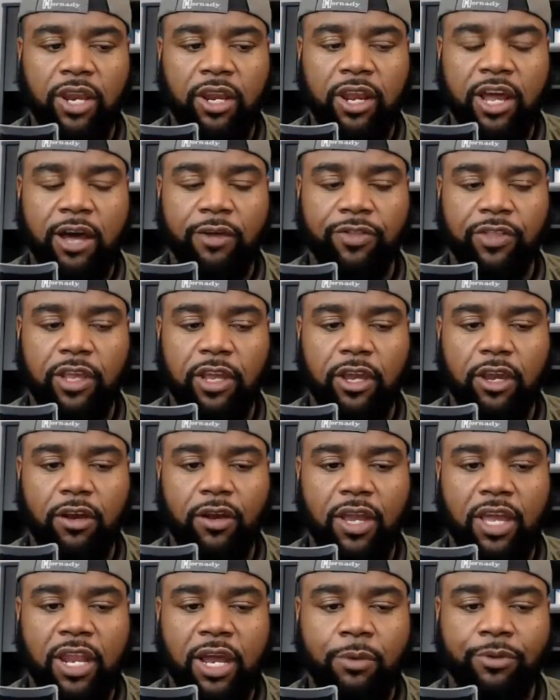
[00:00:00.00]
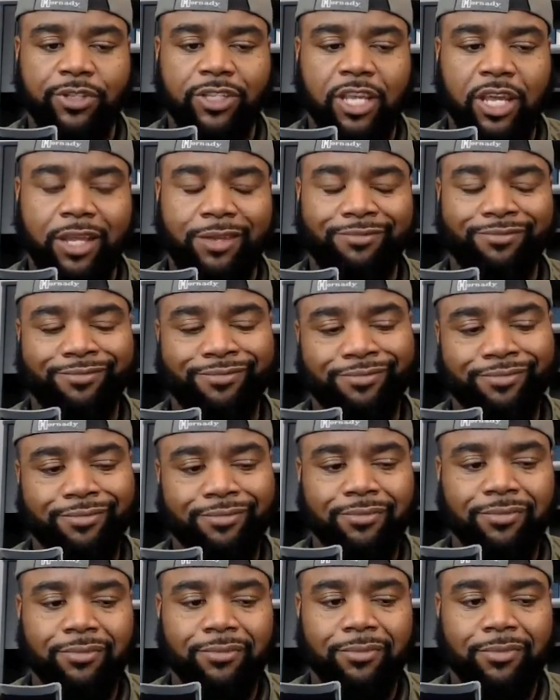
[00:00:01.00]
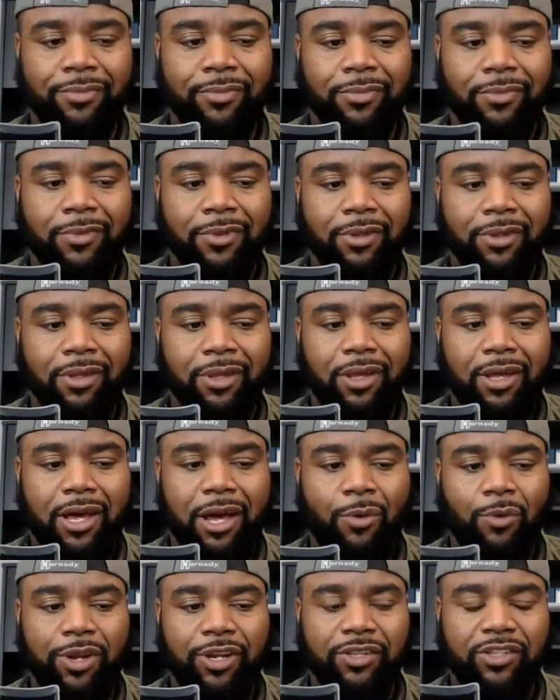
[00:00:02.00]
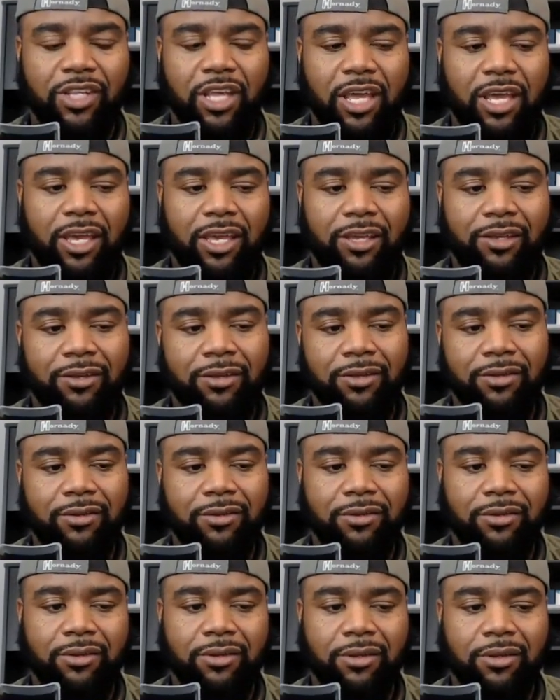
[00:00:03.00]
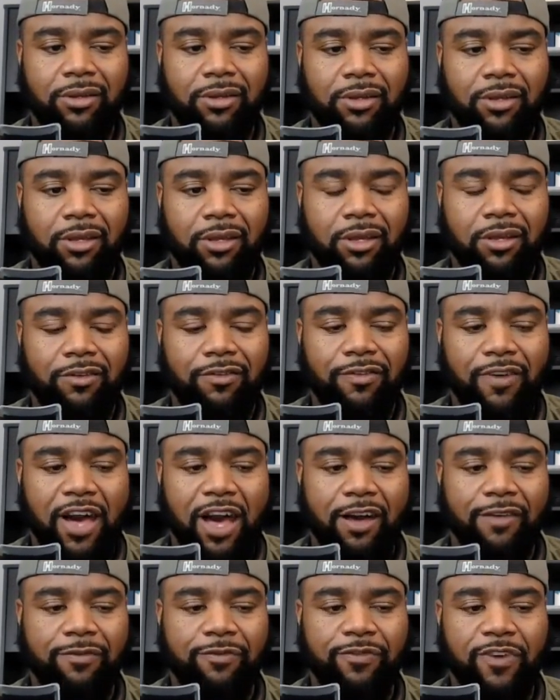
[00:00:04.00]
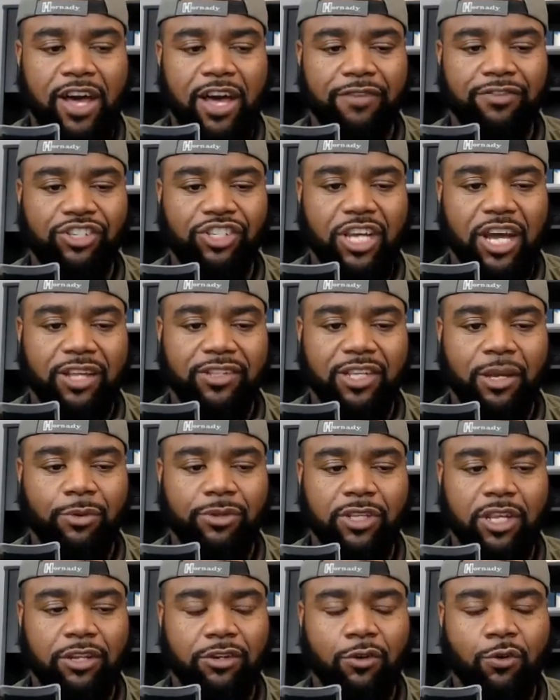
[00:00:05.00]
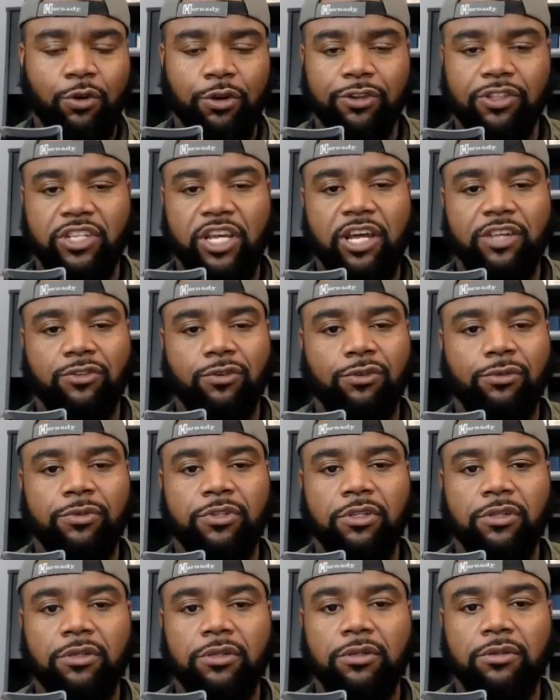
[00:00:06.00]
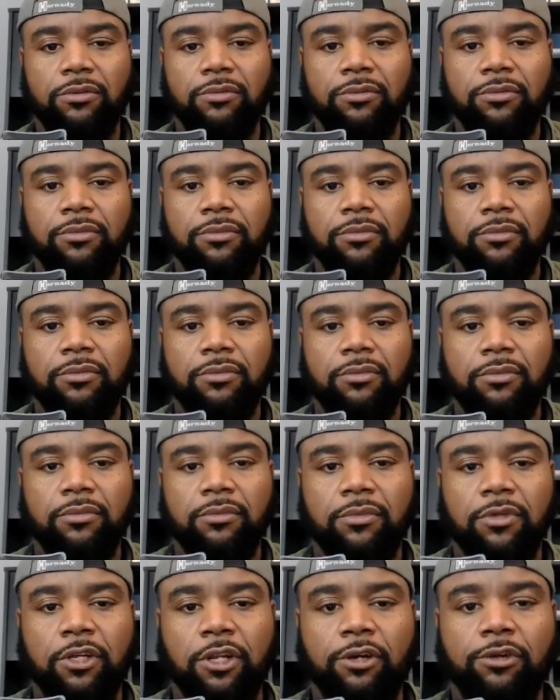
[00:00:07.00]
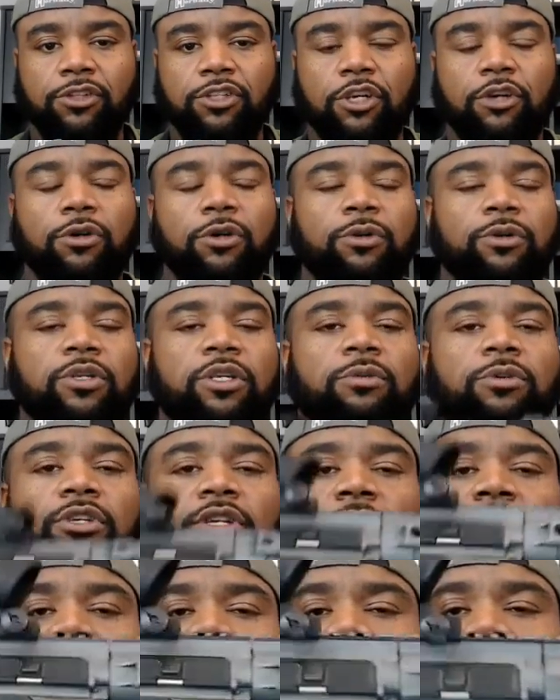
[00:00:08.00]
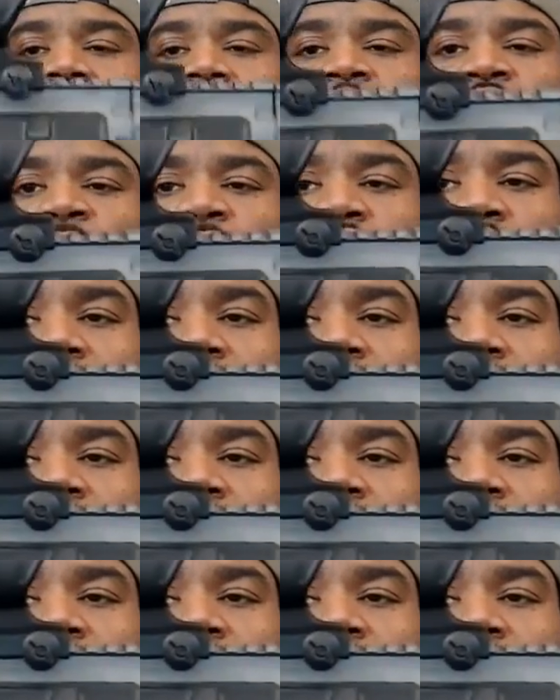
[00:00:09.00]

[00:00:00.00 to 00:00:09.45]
it out there and I was getting, I want to say, five shots. I was getting quarter size groups. It was pretty